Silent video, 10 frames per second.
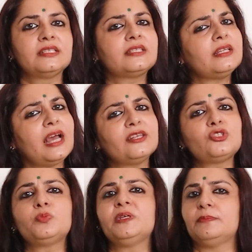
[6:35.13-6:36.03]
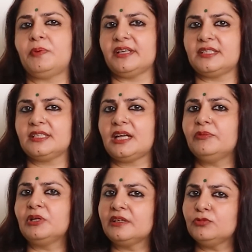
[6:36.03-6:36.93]
Sun has to be in Pisces, and
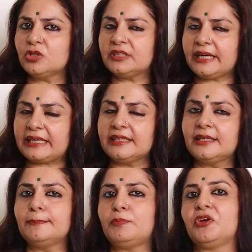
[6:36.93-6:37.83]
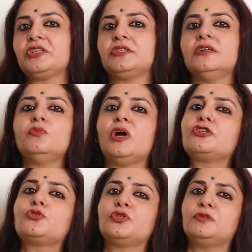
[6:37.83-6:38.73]
I will give you a technical point here.
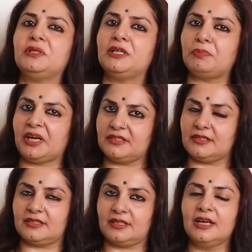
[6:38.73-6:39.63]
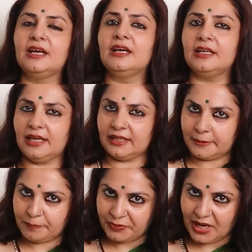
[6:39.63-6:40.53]
Why should it be in Pisces? Like
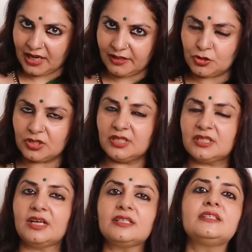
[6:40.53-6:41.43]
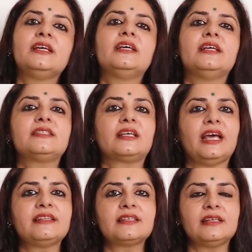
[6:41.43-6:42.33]
I have just discussed, it's a
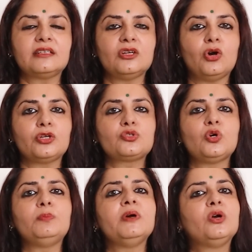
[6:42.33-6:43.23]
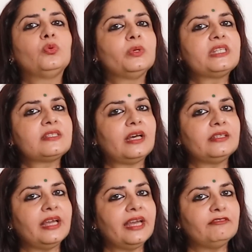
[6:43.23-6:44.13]
Cancer Lagna horoscope with
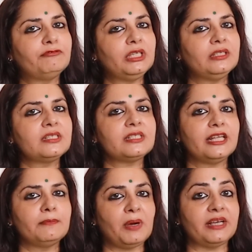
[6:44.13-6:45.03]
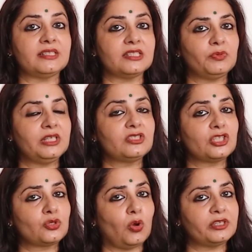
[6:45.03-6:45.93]
Sun and Venus in Pisces. Venus
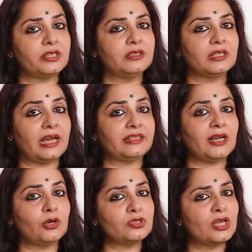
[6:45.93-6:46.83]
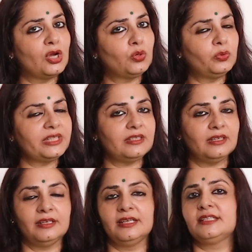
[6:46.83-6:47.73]
exalted in the ninth house with
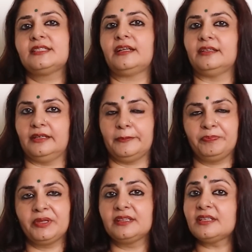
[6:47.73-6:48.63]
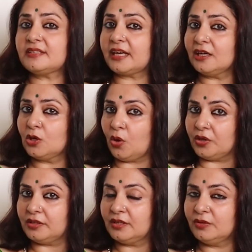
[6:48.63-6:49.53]
Sun, the second
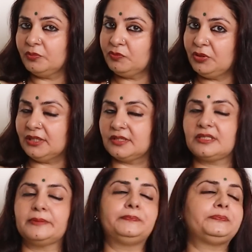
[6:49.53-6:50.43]
lord, with Venus.